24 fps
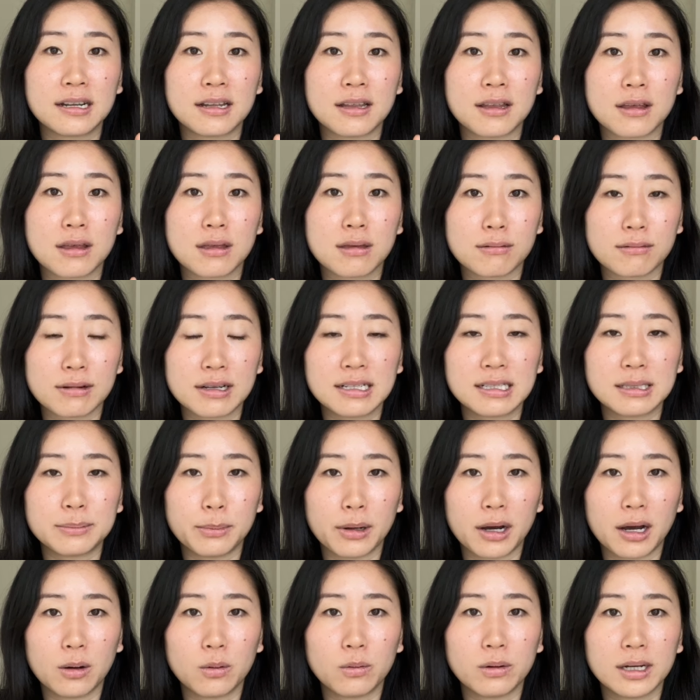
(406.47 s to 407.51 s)
in the three
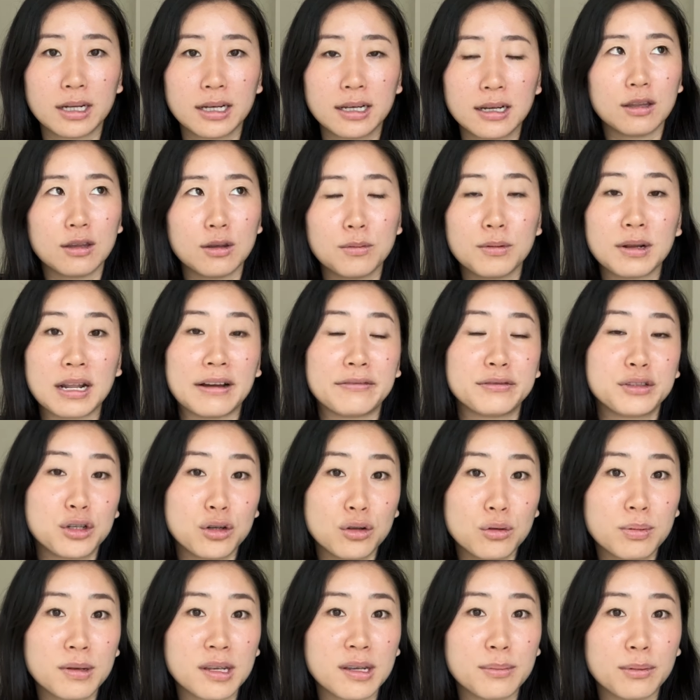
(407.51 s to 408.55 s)
spot one, you would have
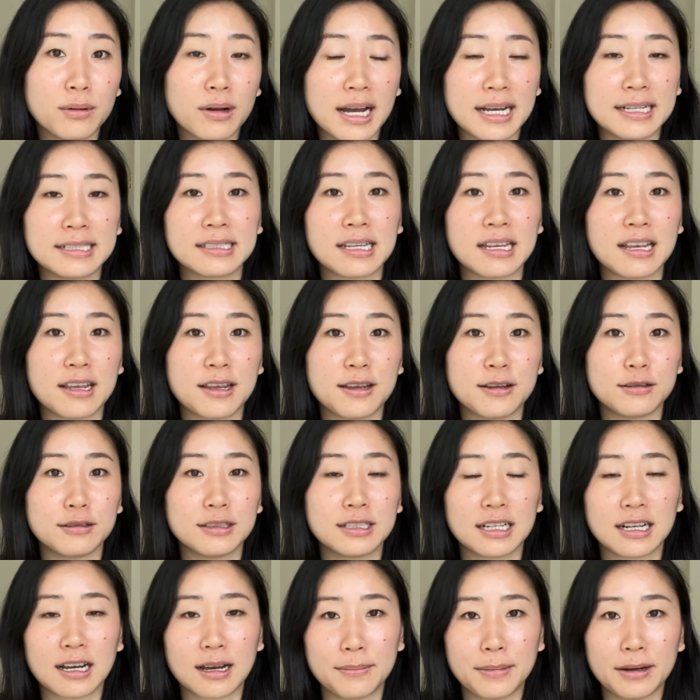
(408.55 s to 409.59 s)
two people asking you
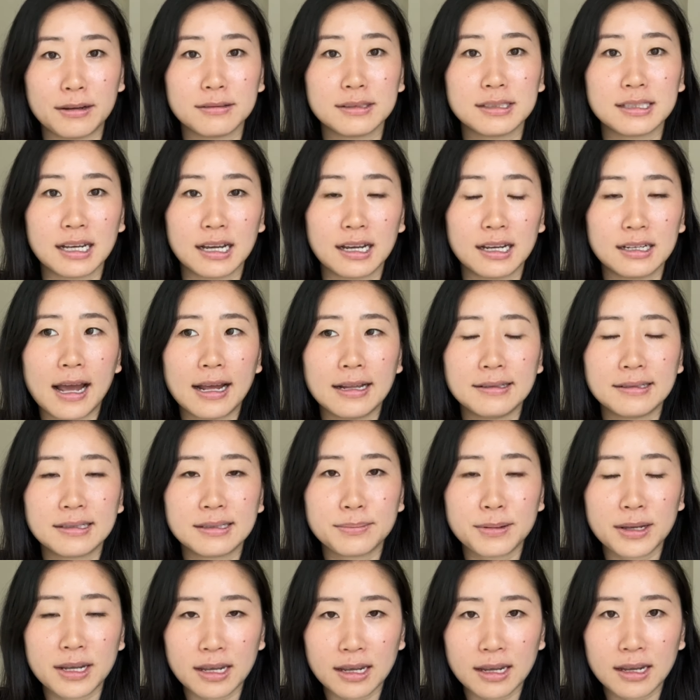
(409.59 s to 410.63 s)
to come outside. And
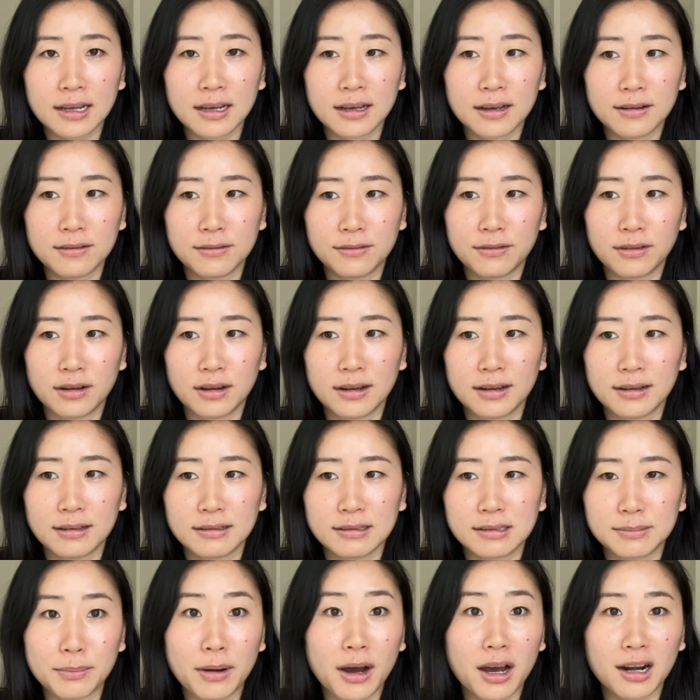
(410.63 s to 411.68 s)
speaking of
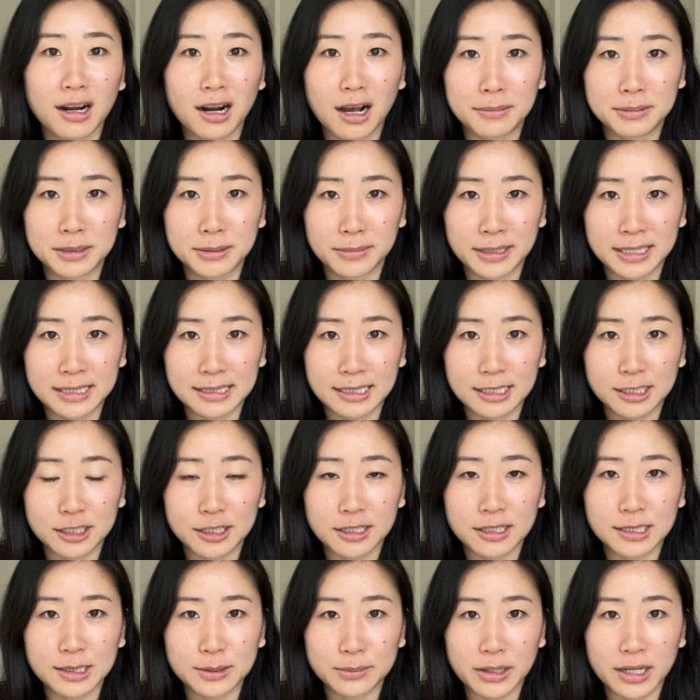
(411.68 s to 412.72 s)
spot optimization
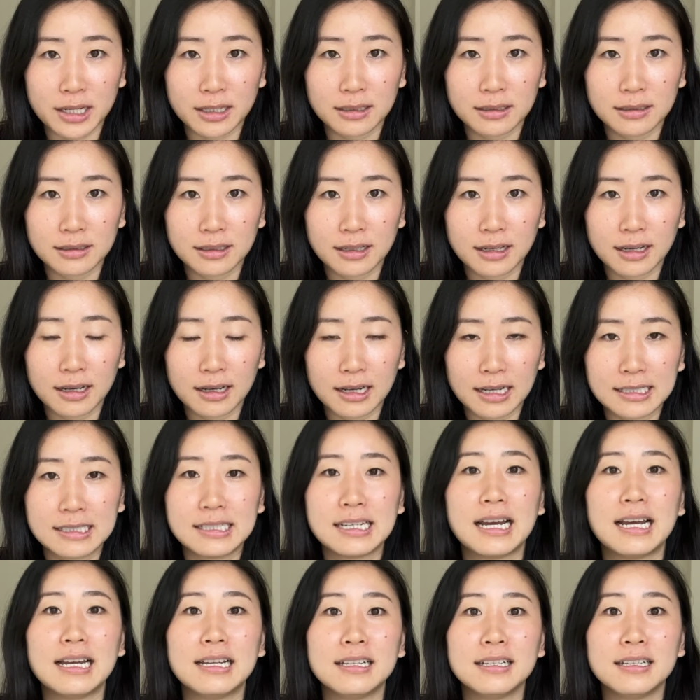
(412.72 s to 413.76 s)
as well, I
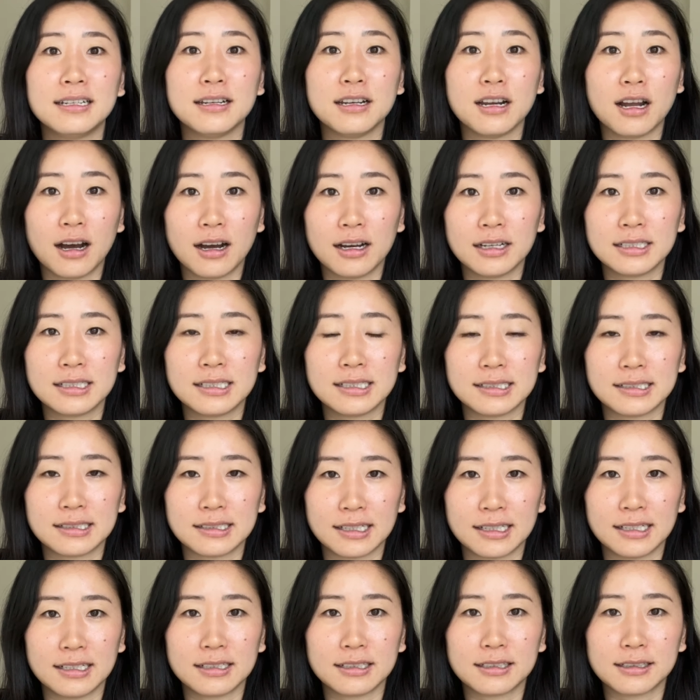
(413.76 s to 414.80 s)
tend not to
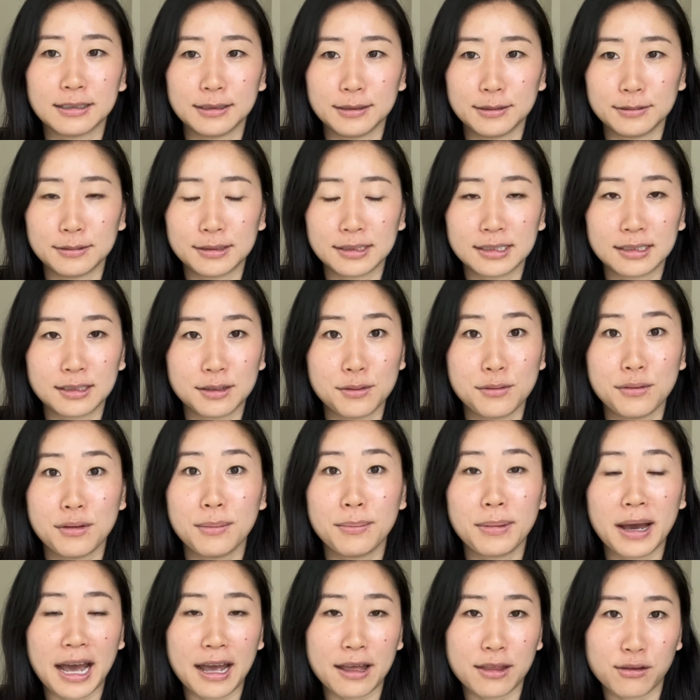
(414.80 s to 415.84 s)
sit close to the
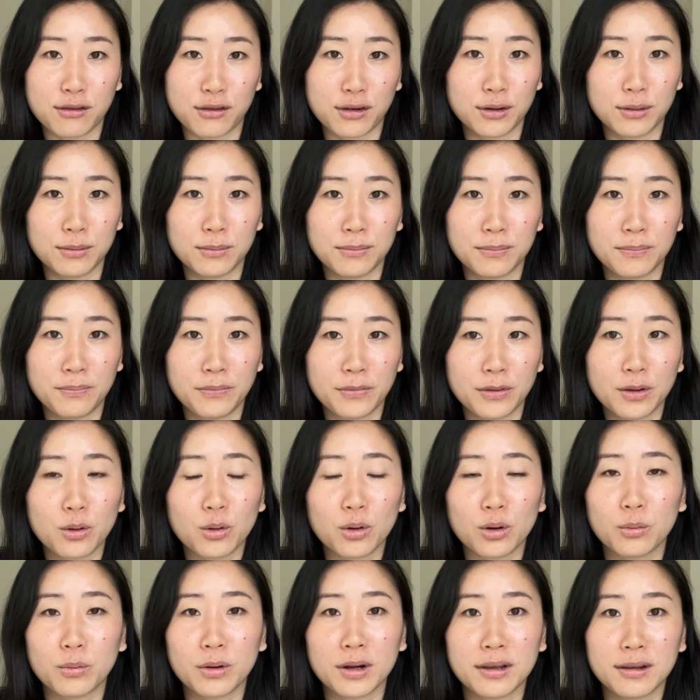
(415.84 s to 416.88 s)
bathroom
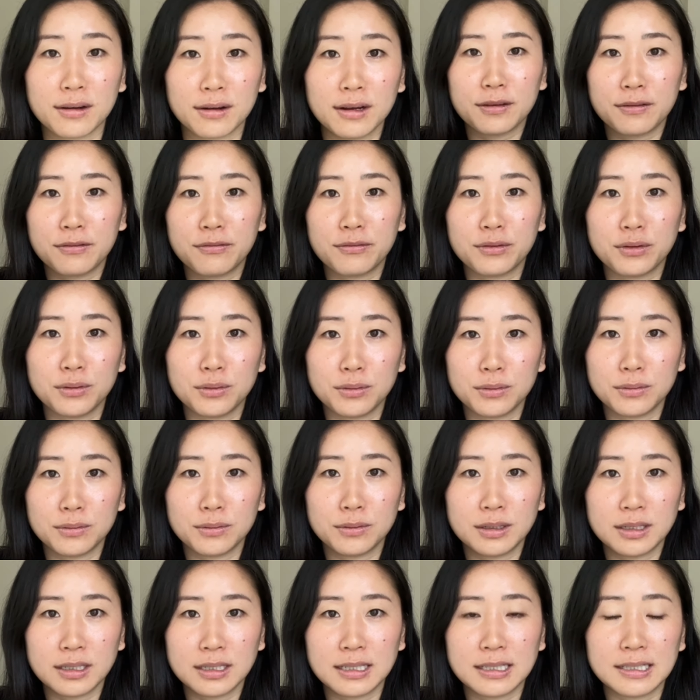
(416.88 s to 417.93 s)
or where the
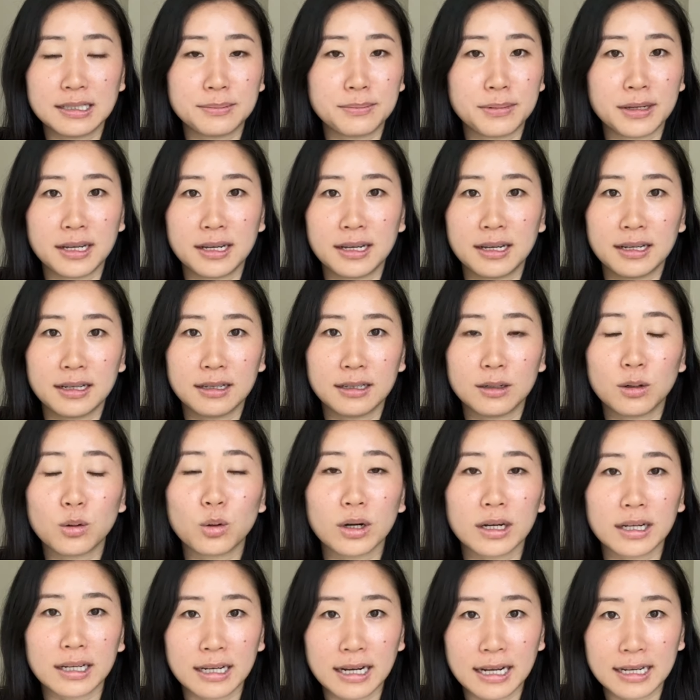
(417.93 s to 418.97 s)
food is being
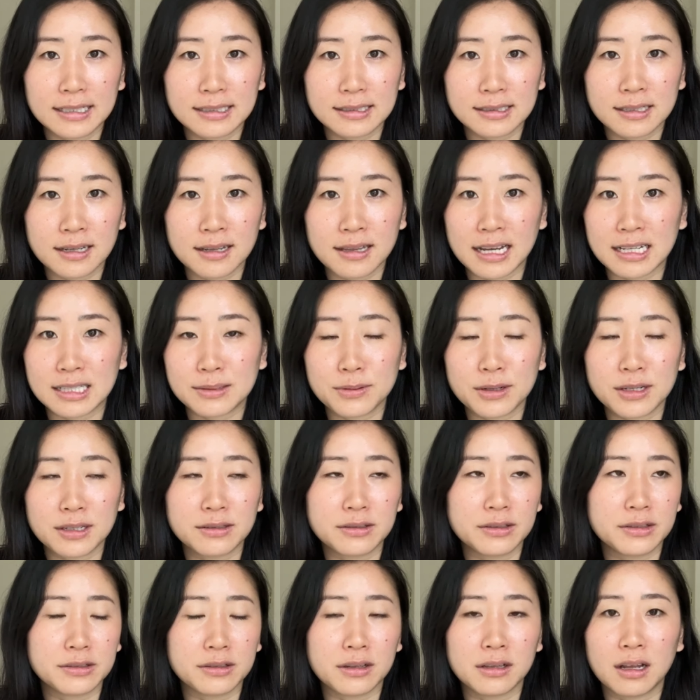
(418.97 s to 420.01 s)
organized. That's because
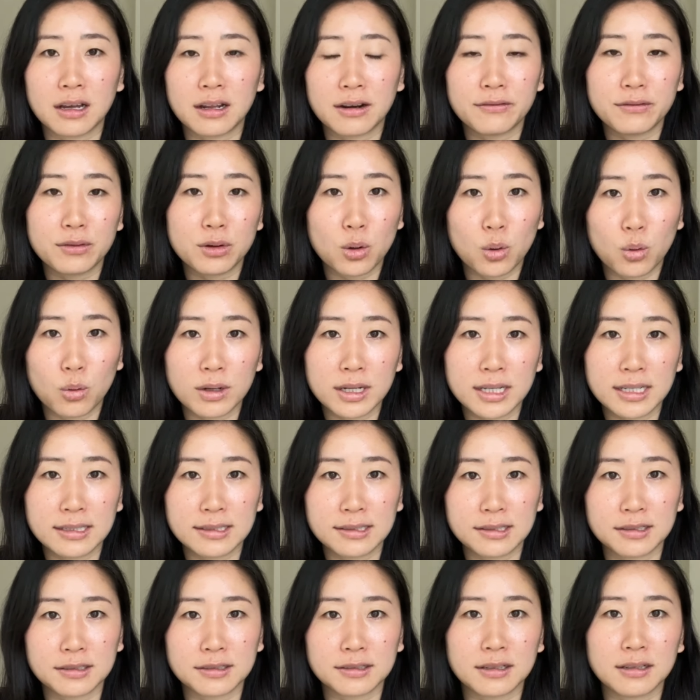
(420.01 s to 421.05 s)
there's a lot of noise,
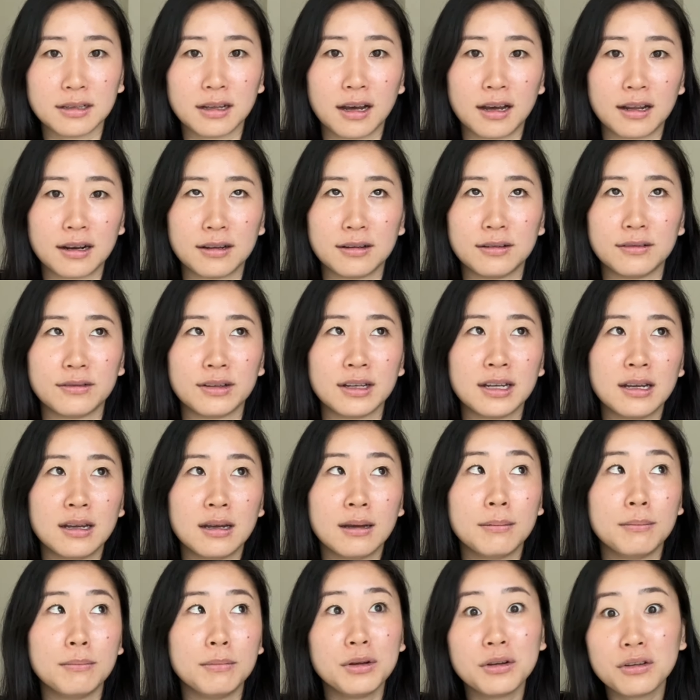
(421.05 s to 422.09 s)
there's a lot of
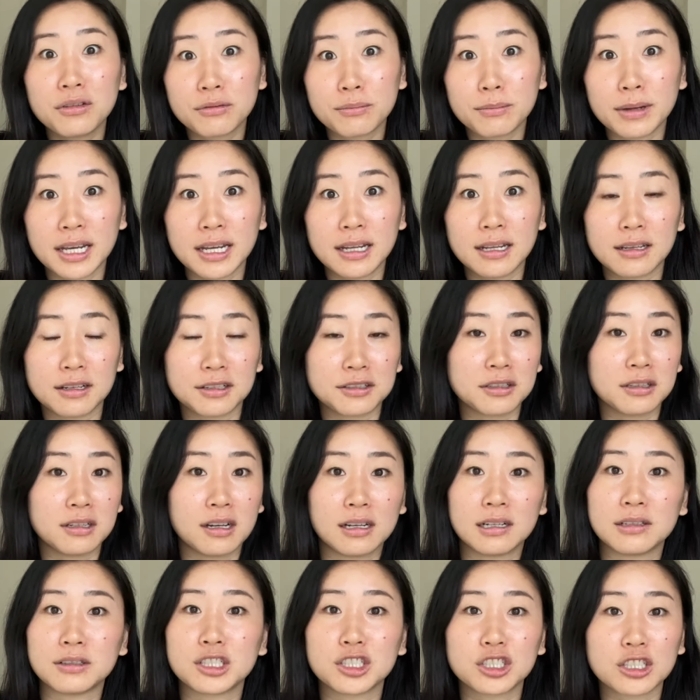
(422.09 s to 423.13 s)
movement, there's a lot
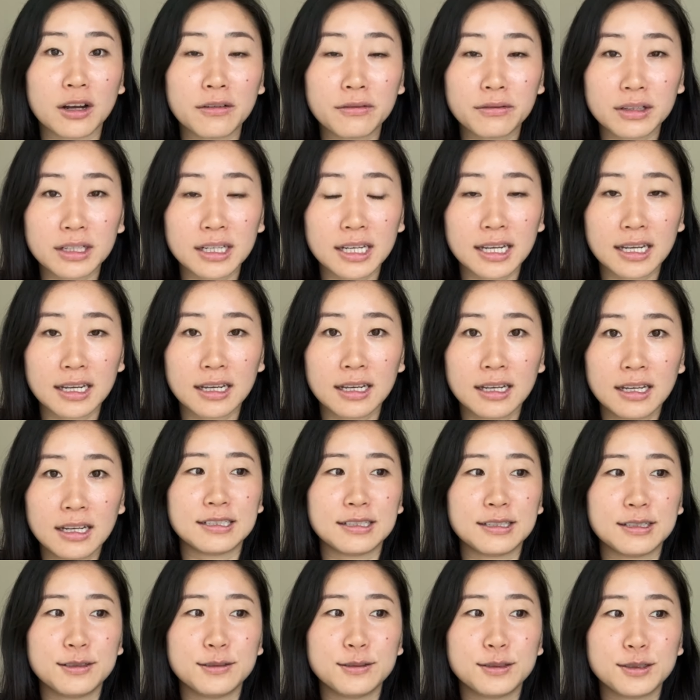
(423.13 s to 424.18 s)
of shuffling. You